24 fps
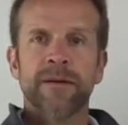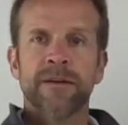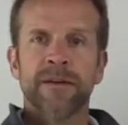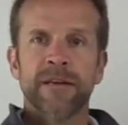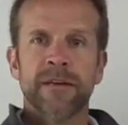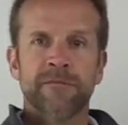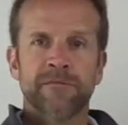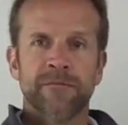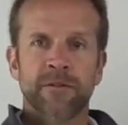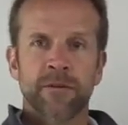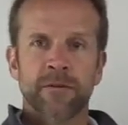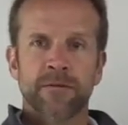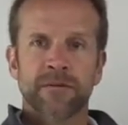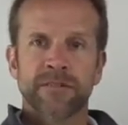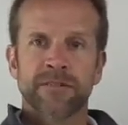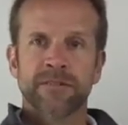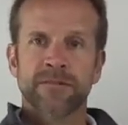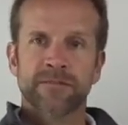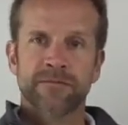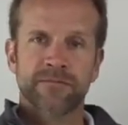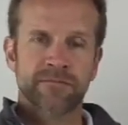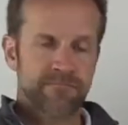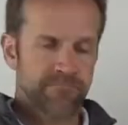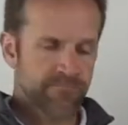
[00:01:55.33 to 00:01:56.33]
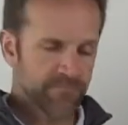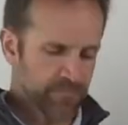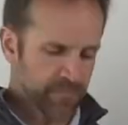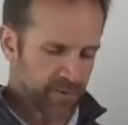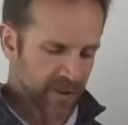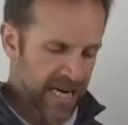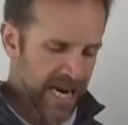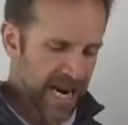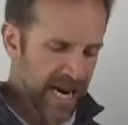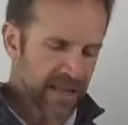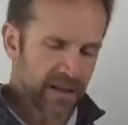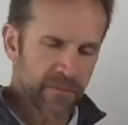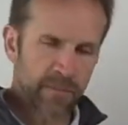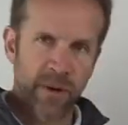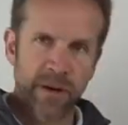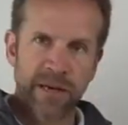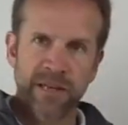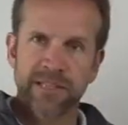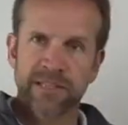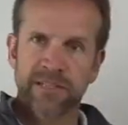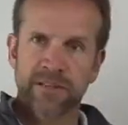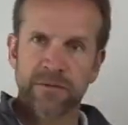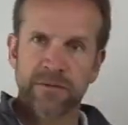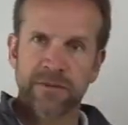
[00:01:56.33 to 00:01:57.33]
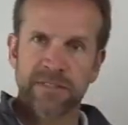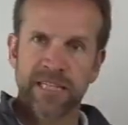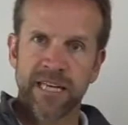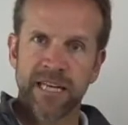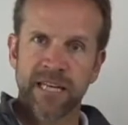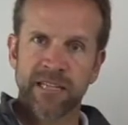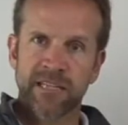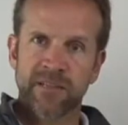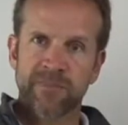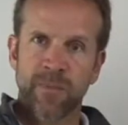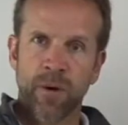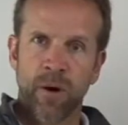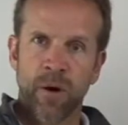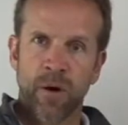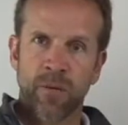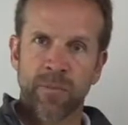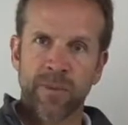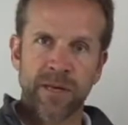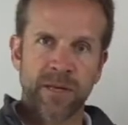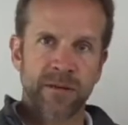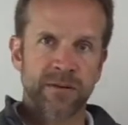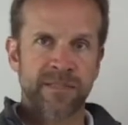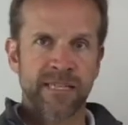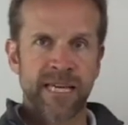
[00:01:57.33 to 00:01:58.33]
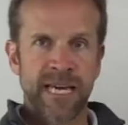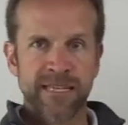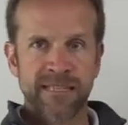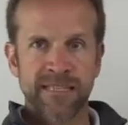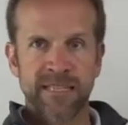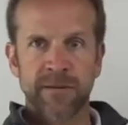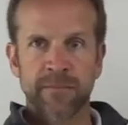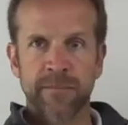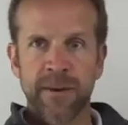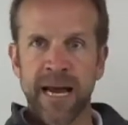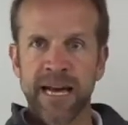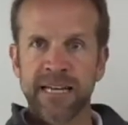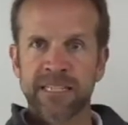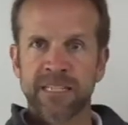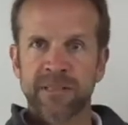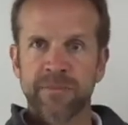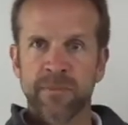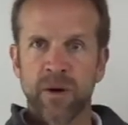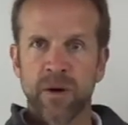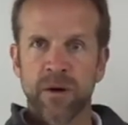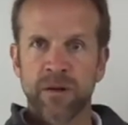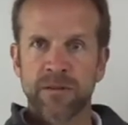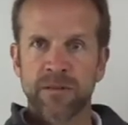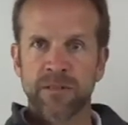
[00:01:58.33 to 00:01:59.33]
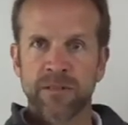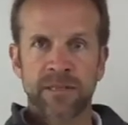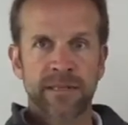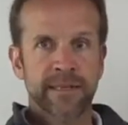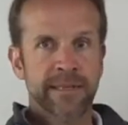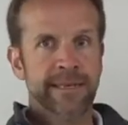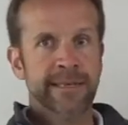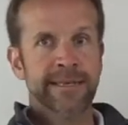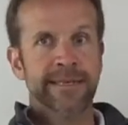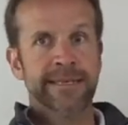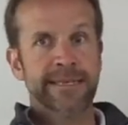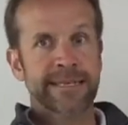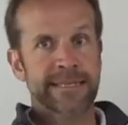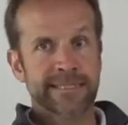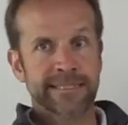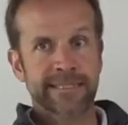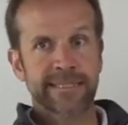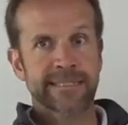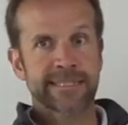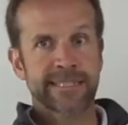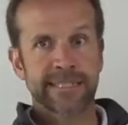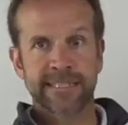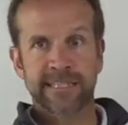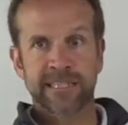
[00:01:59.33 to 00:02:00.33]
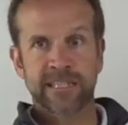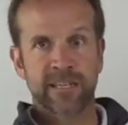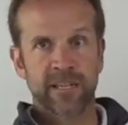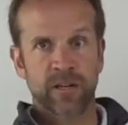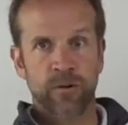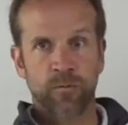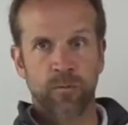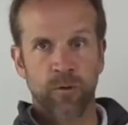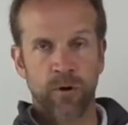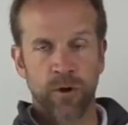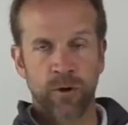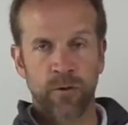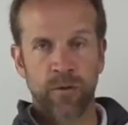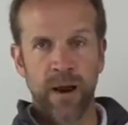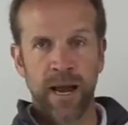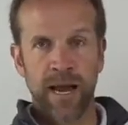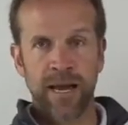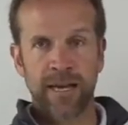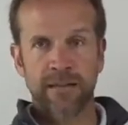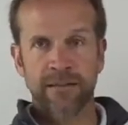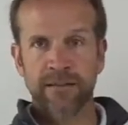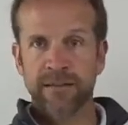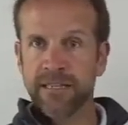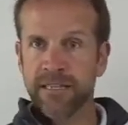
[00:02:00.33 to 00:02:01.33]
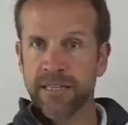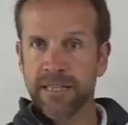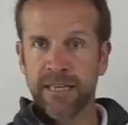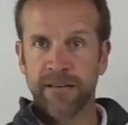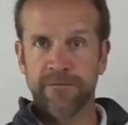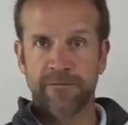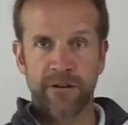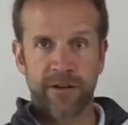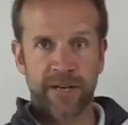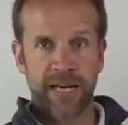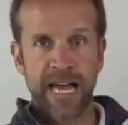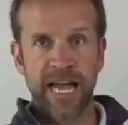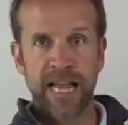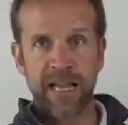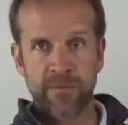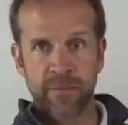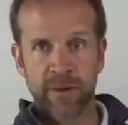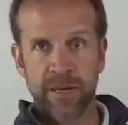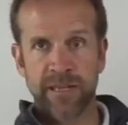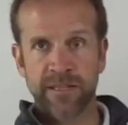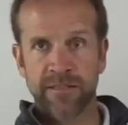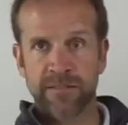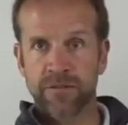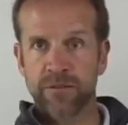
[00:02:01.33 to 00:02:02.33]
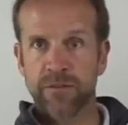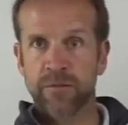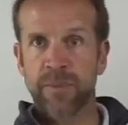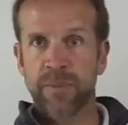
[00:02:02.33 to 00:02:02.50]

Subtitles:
If you're calibrated to a tennis ball but you're testing basketballs, it just isn't going to work right. If you're calibrated to a